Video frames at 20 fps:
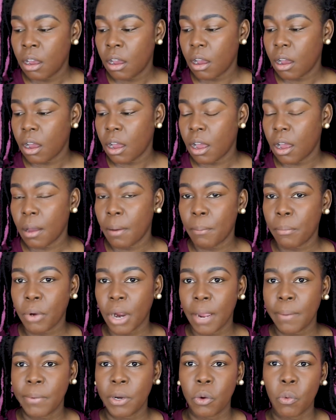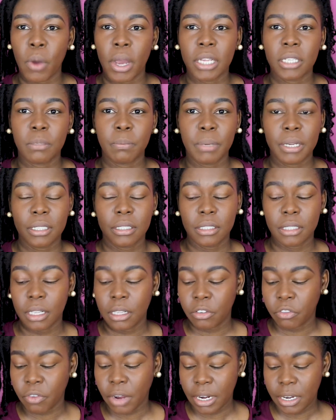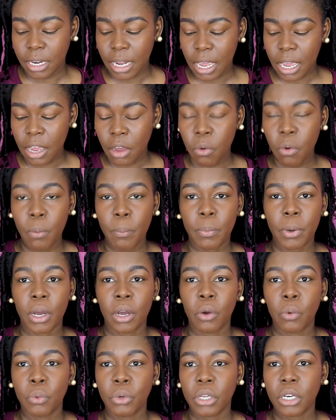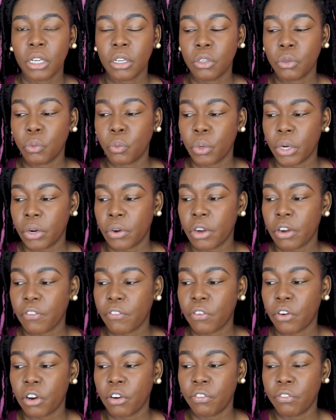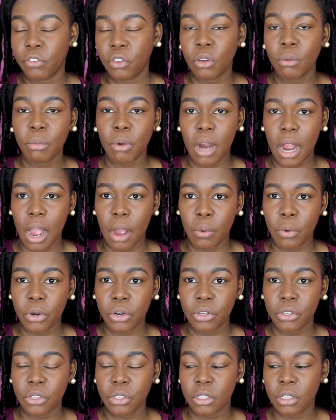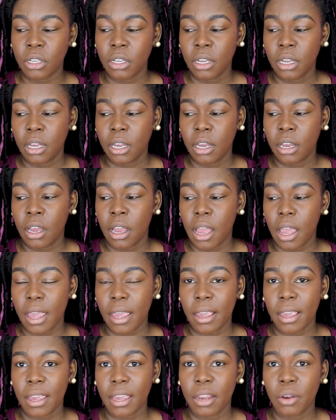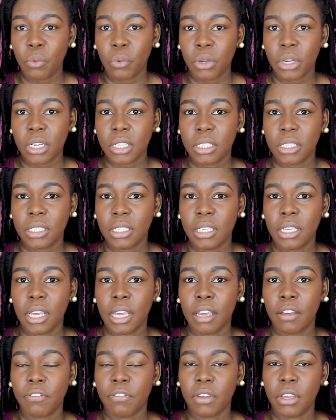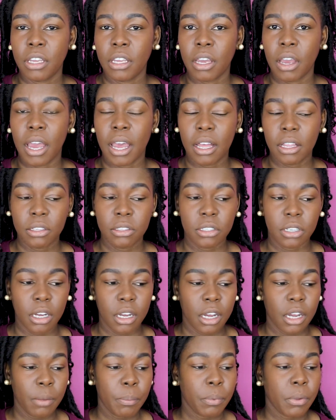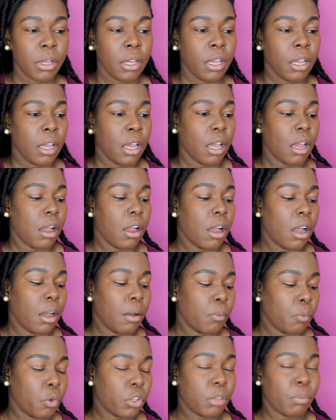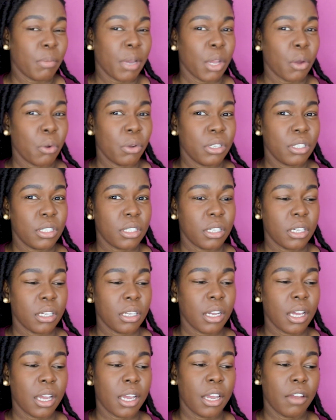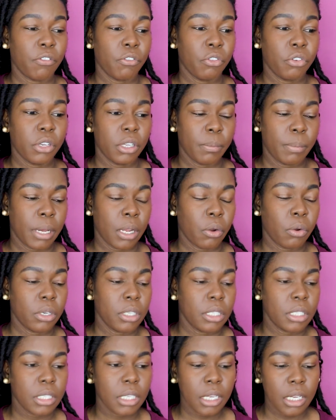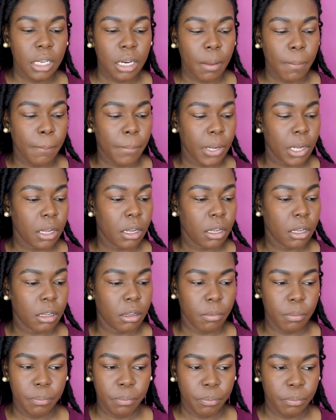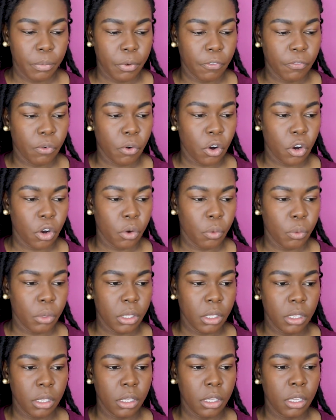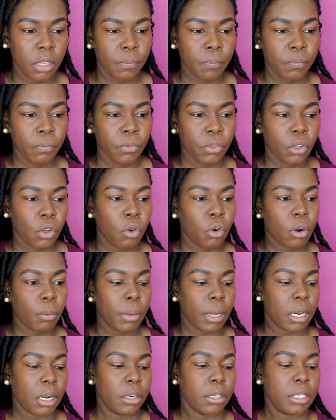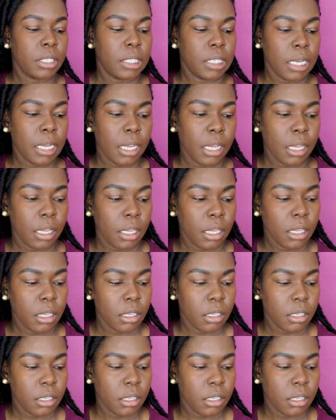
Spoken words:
primer and why it's best selling right now. But we're gonna wear it for a few more hours, and we're gonna see if it held up with my oily skin. I have really bad oily skin. But before we go about our day,